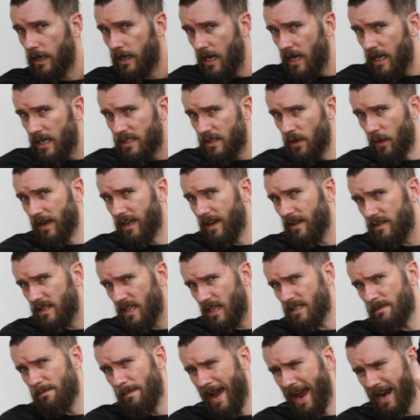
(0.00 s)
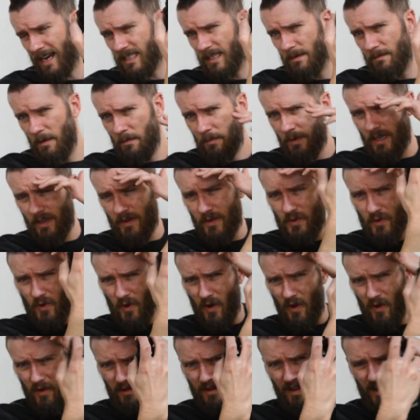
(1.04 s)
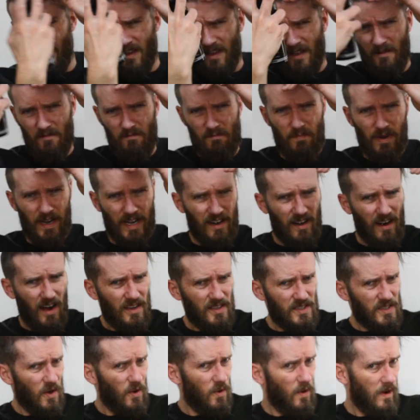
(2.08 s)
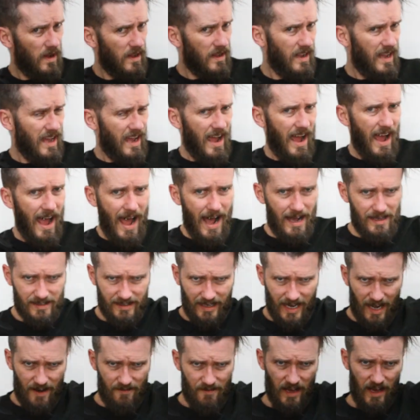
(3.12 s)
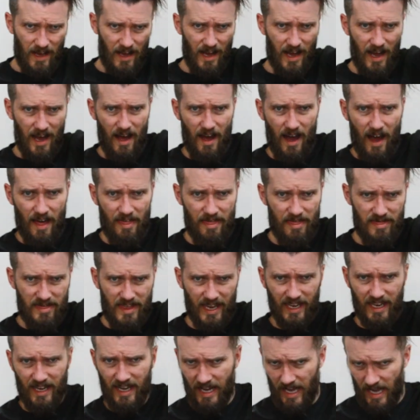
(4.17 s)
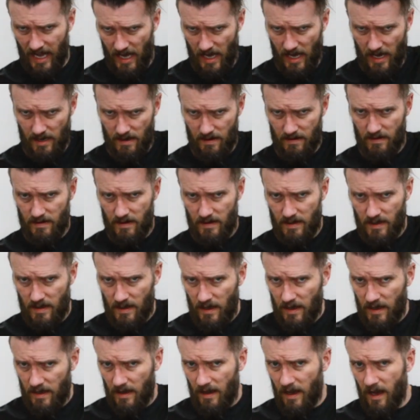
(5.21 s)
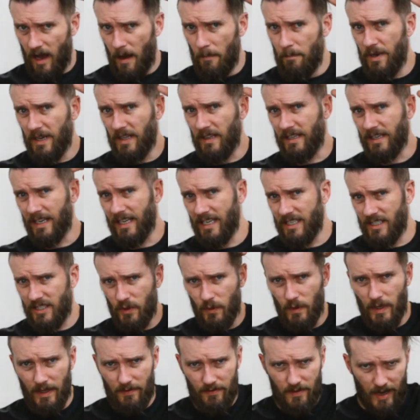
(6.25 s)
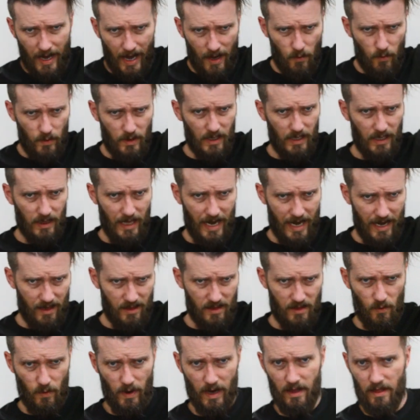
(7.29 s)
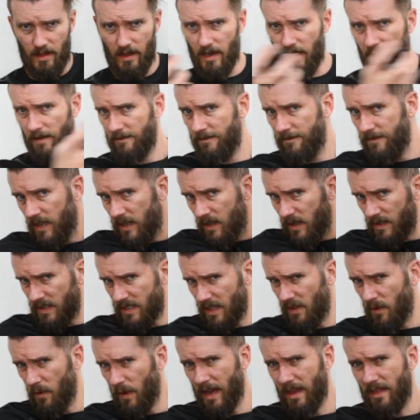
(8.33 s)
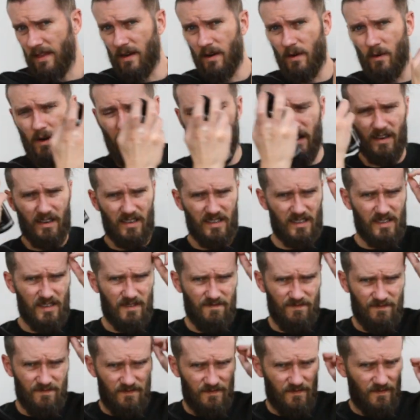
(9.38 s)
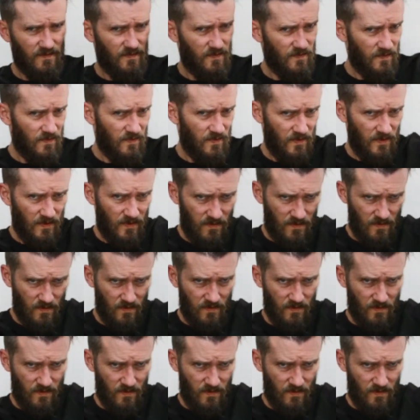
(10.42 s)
So it gives us maximum control, but it also has kind of a thickening ability to it that I really like the way that it feels and the way that it works.